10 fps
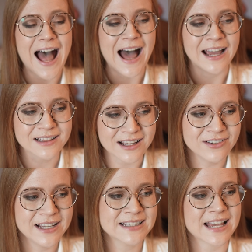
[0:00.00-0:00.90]
I
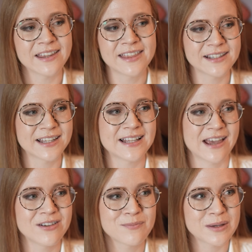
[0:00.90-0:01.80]
love it. I think that
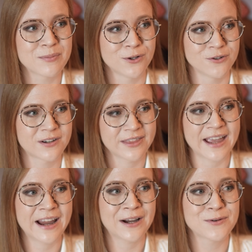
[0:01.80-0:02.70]
having people over
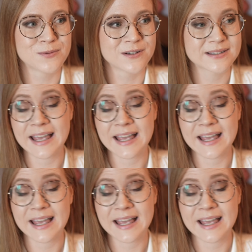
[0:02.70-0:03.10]
there was,